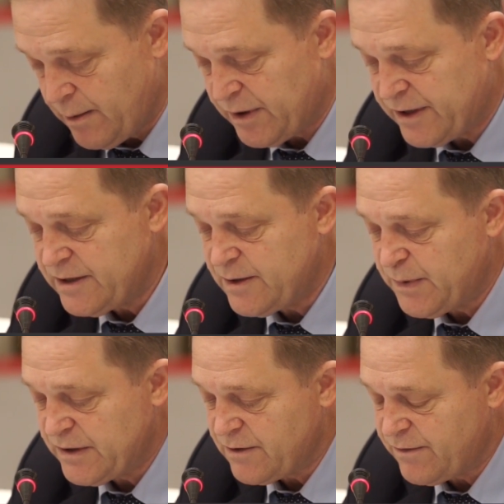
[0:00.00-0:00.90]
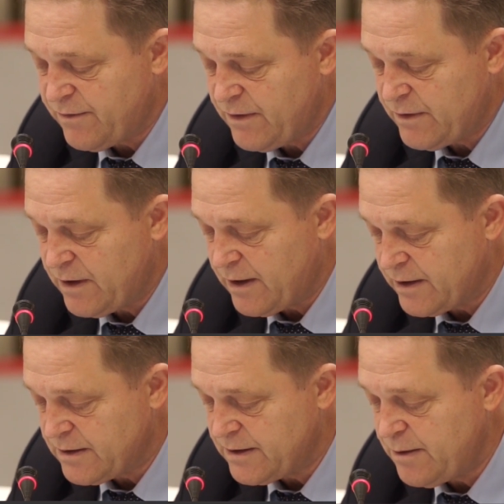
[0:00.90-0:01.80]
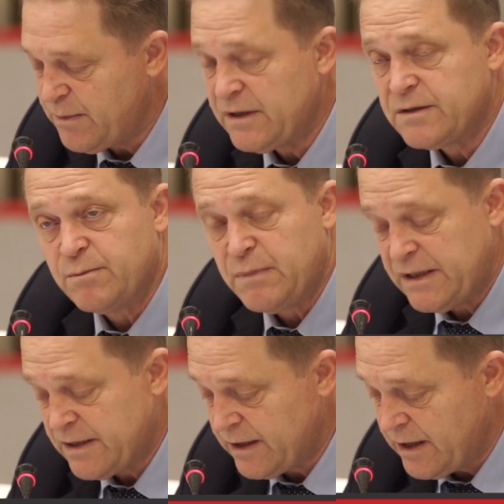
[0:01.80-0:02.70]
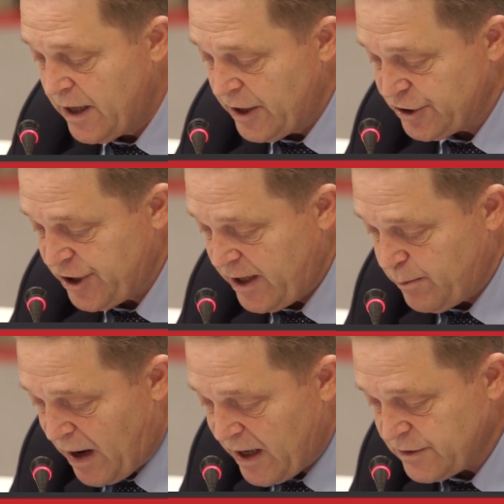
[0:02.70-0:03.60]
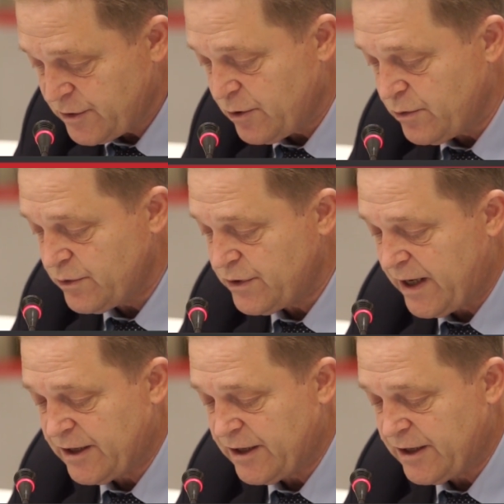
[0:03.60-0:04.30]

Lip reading: participants of the 15th RCC meeting shared milestones,